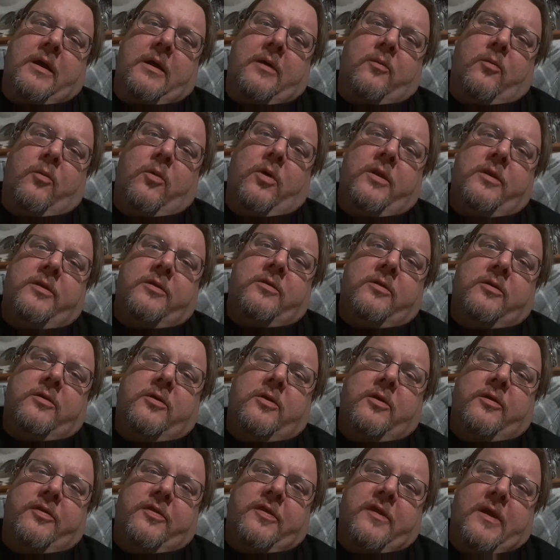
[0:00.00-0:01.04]
One
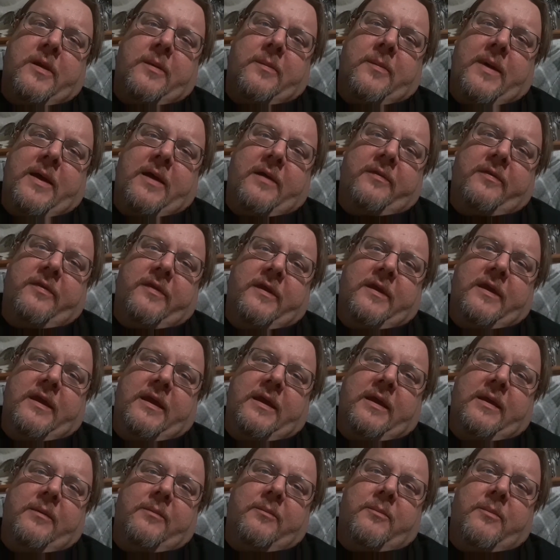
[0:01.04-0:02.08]
good thing about
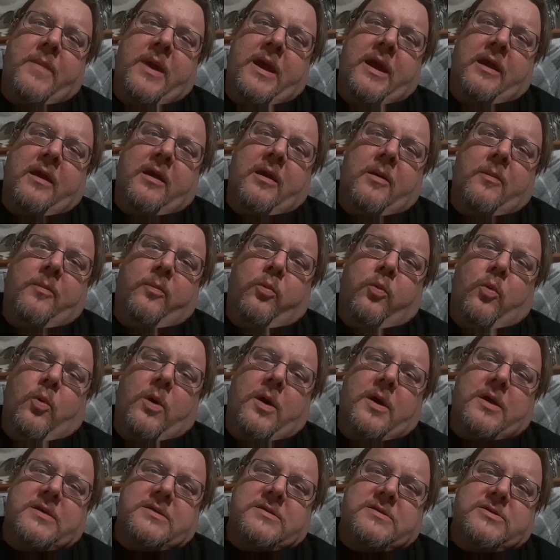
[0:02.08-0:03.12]
the makeup
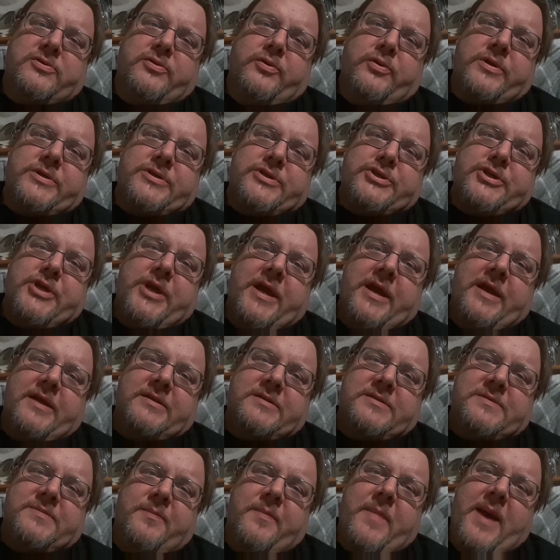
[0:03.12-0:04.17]
was
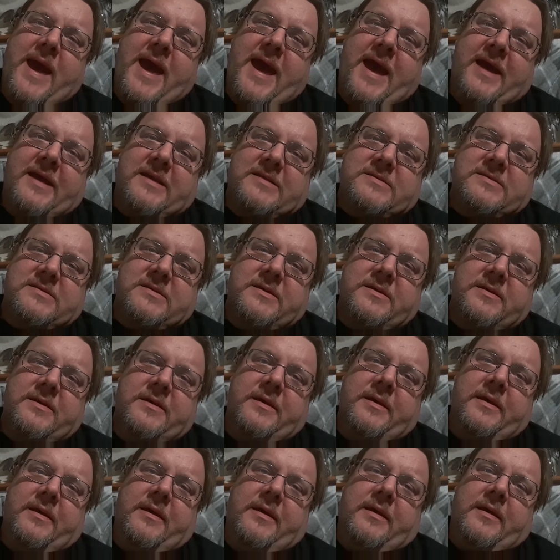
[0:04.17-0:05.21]
Christiane's mask.
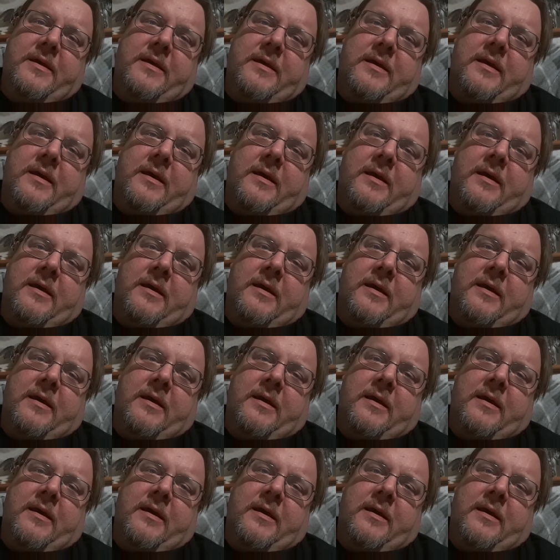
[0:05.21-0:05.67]
You